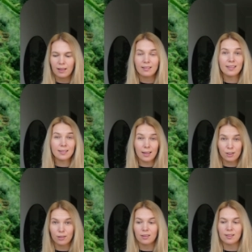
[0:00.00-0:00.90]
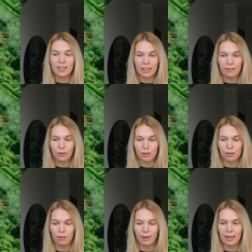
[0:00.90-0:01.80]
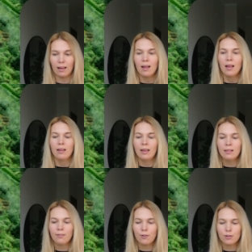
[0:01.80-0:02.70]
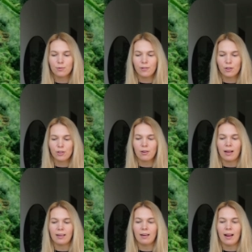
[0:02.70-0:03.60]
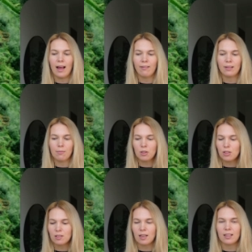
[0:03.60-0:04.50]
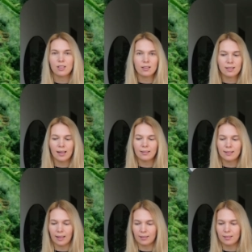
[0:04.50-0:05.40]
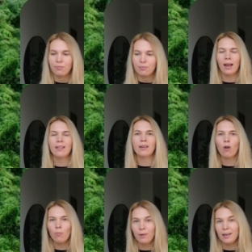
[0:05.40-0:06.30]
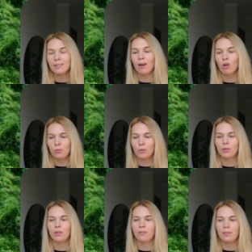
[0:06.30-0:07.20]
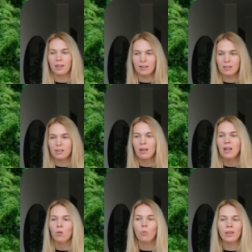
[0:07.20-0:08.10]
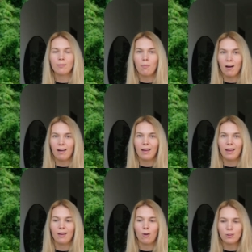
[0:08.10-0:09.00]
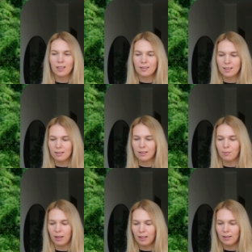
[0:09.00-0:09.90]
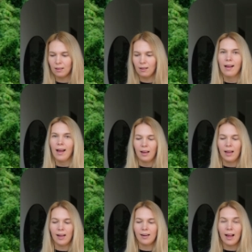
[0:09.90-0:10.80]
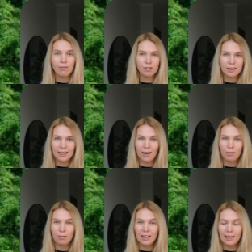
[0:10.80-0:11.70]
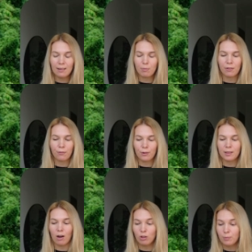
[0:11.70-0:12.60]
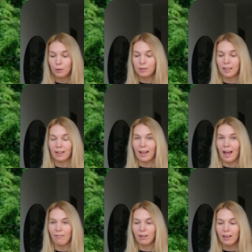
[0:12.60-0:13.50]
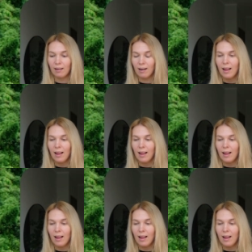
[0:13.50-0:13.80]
This is actually the second version already. In the first version, I didn't have the images, I just had the text. And I compared the output of this with my content system here, and I have to say, I really prefer the output that I have here.